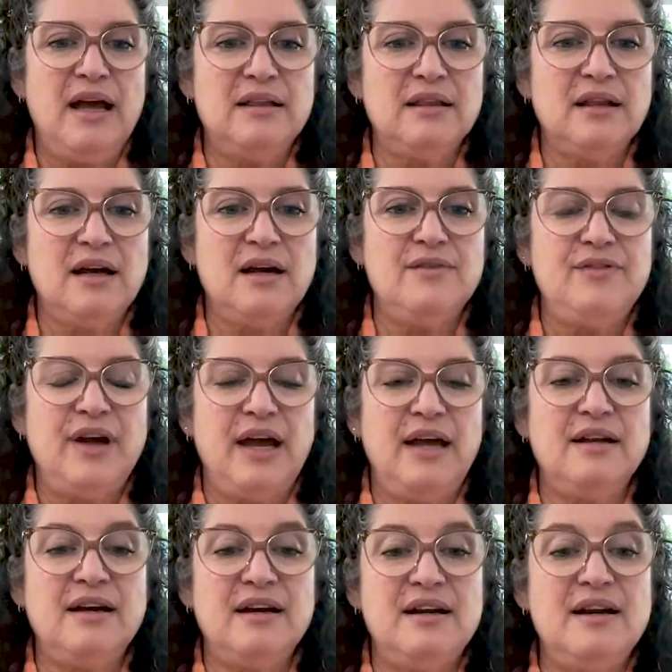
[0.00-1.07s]
and love
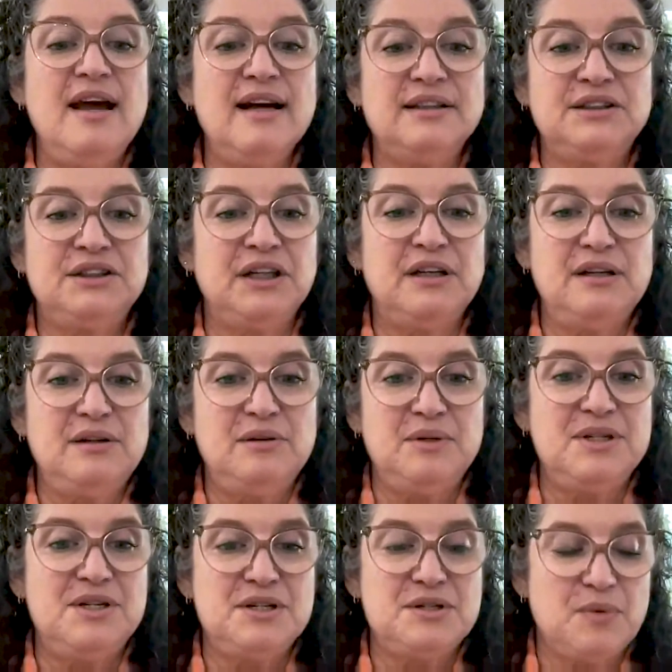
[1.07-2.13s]
and connection,
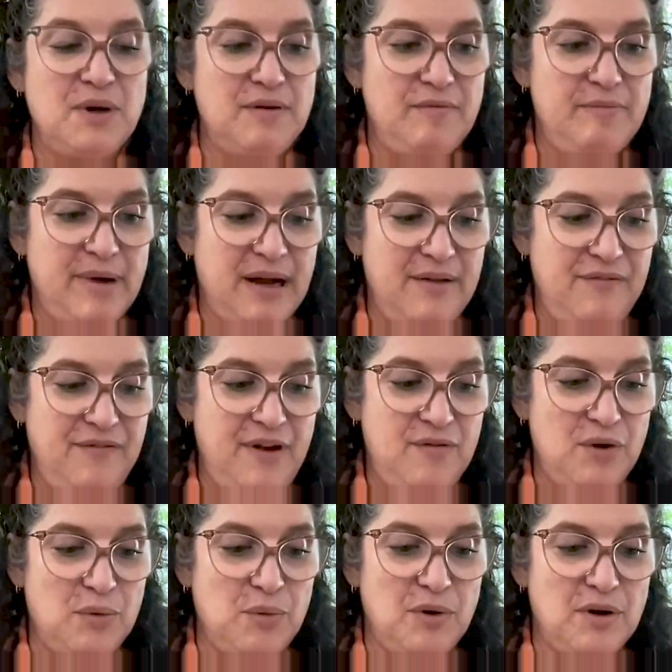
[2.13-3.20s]
which is one of my
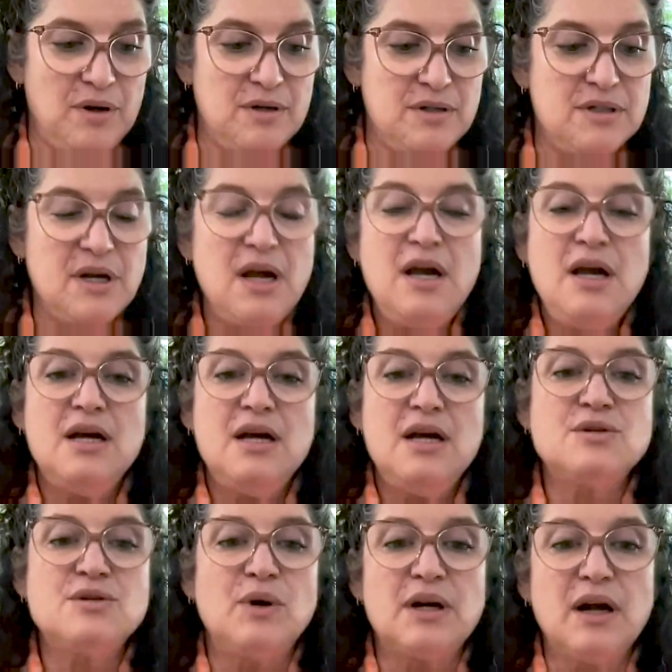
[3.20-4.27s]
favorite words,
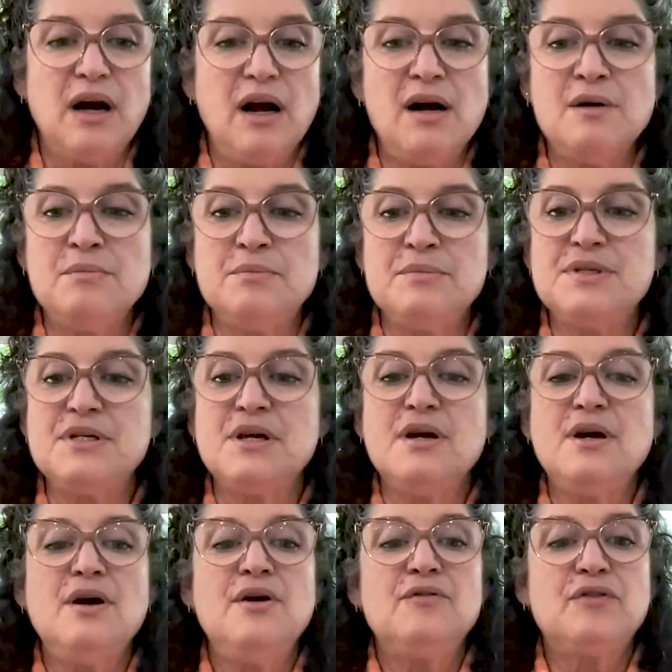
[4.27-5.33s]
is what
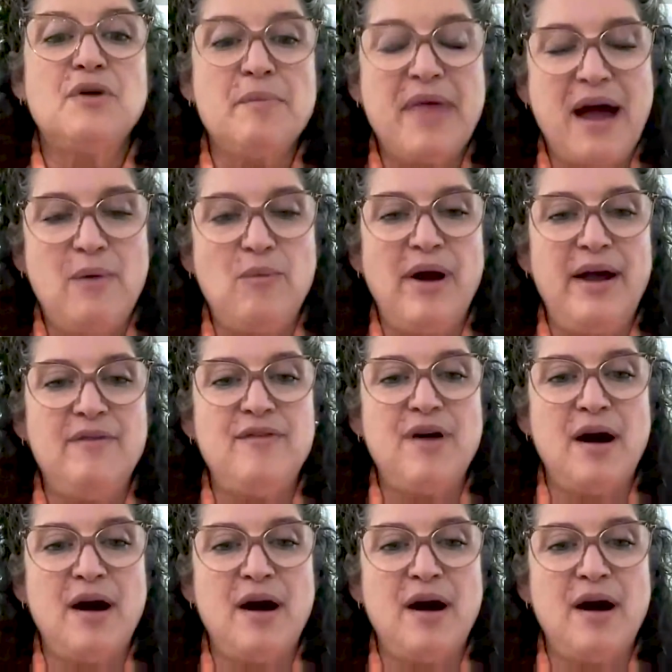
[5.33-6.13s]
comes from that way of